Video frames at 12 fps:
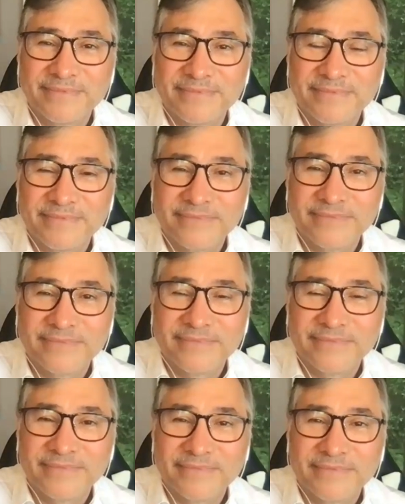
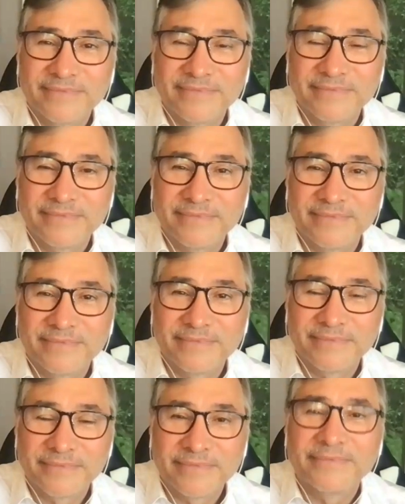
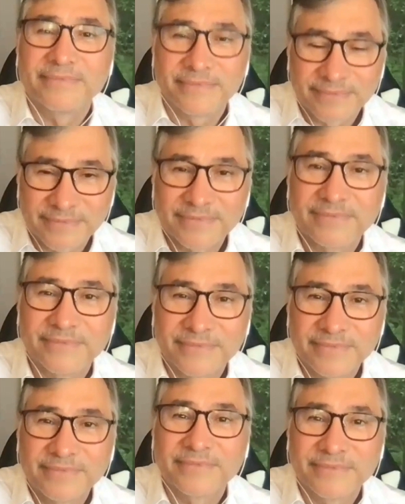
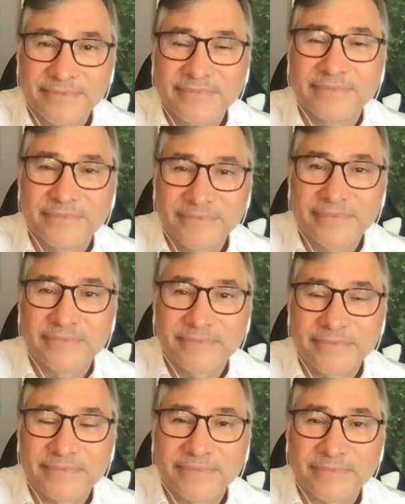
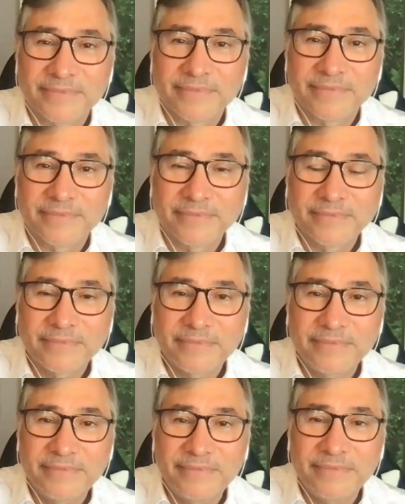
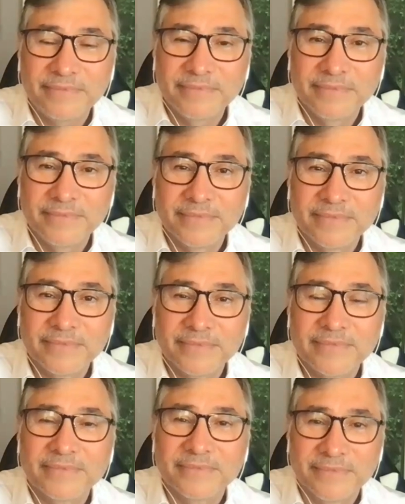[no speech]